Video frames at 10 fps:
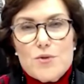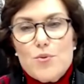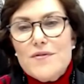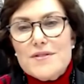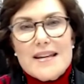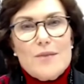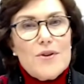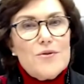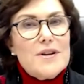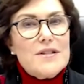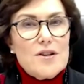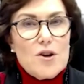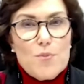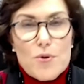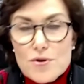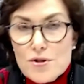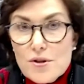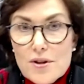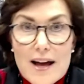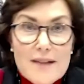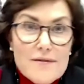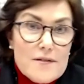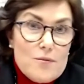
we've seen whether it's in our personal life,